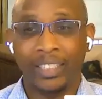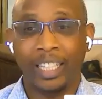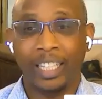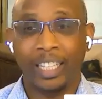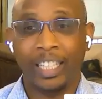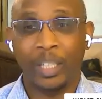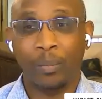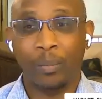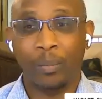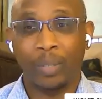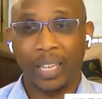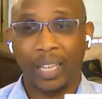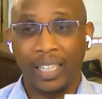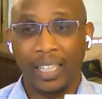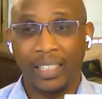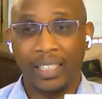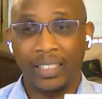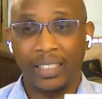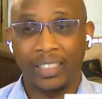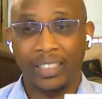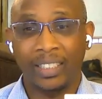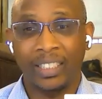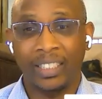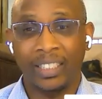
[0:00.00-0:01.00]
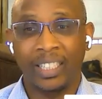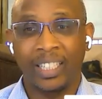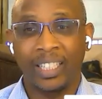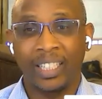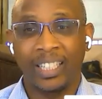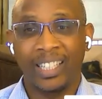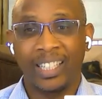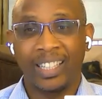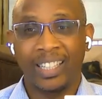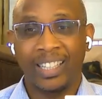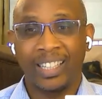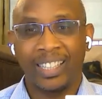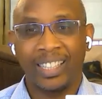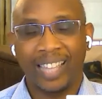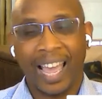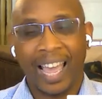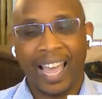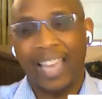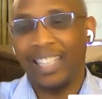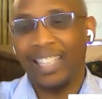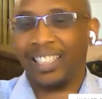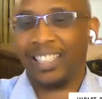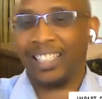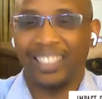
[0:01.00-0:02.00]
taking place,
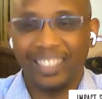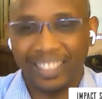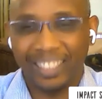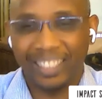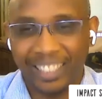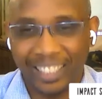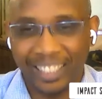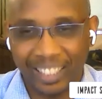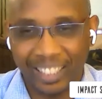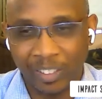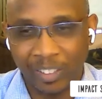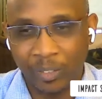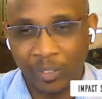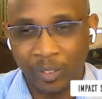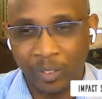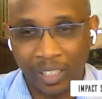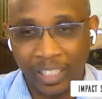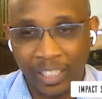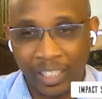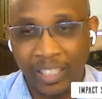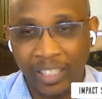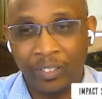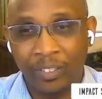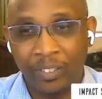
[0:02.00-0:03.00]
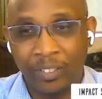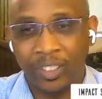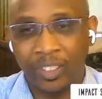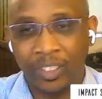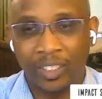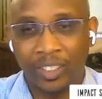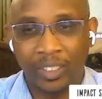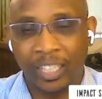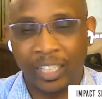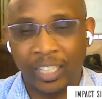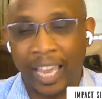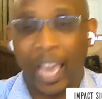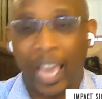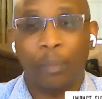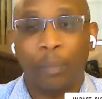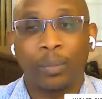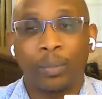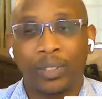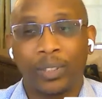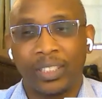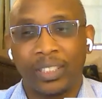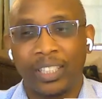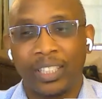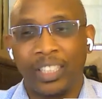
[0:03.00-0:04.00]
that leaves
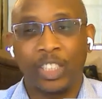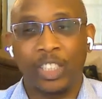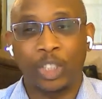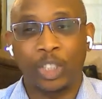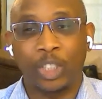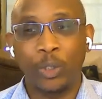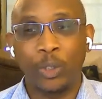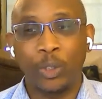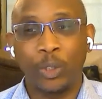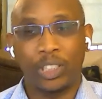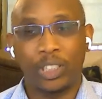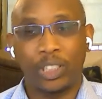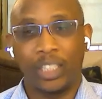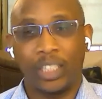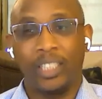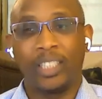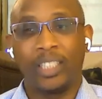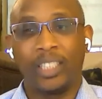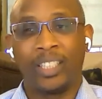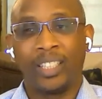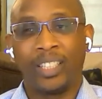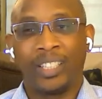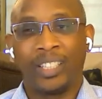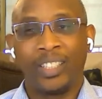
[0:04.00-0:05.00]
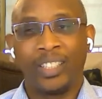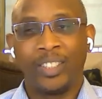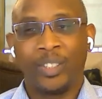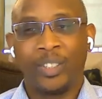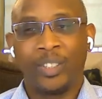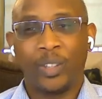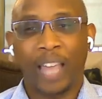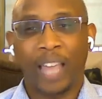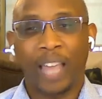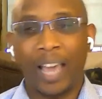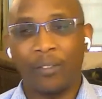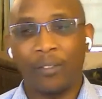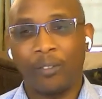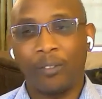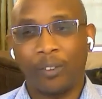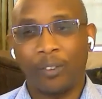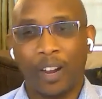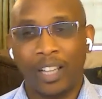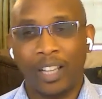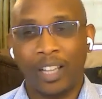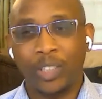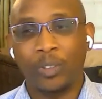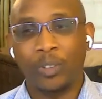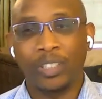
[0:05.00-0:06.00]
gaps in the solutioning. So that
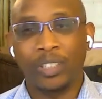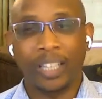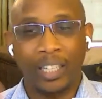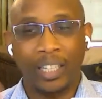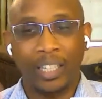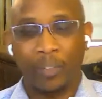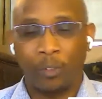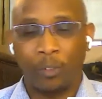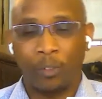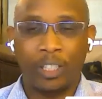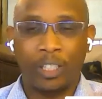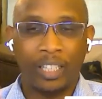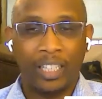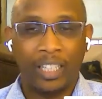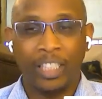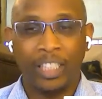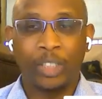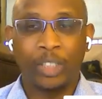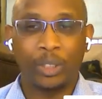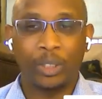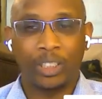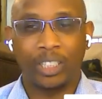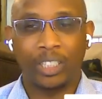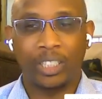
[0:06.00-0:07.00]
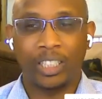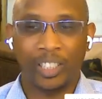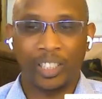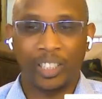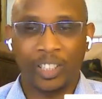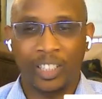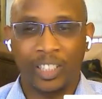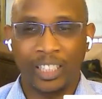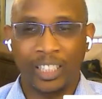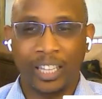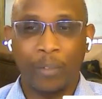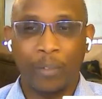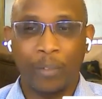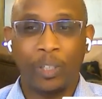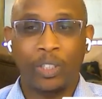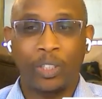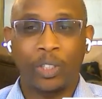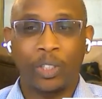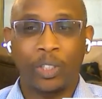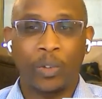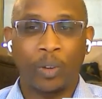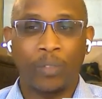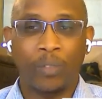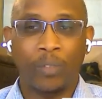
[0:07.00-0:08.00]
for us was like a really interesting learning that we
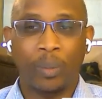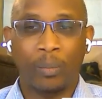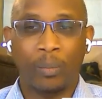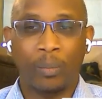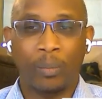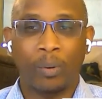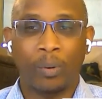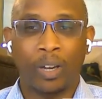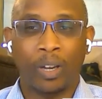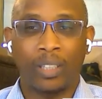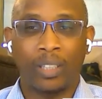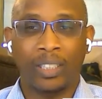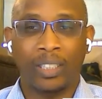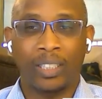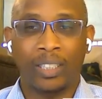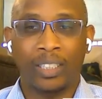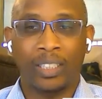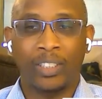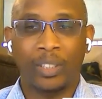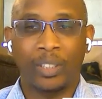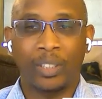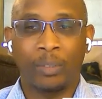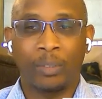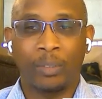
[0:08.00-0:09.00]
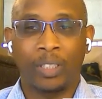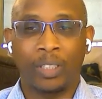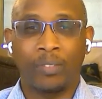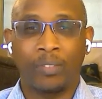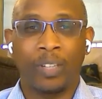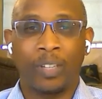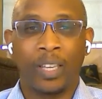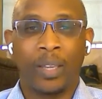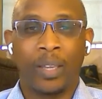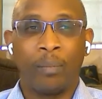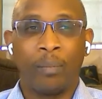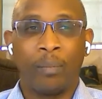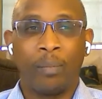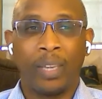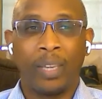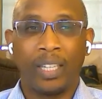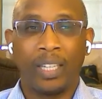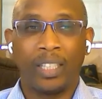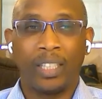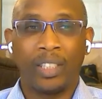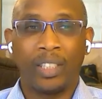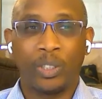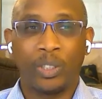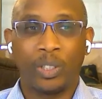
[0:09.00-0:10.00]
took away from the project in terms of
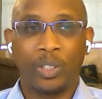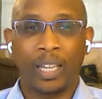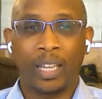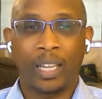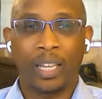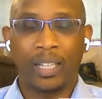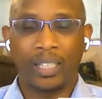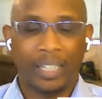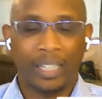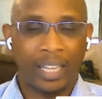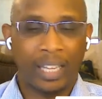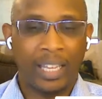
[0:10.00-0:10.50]
making sure that,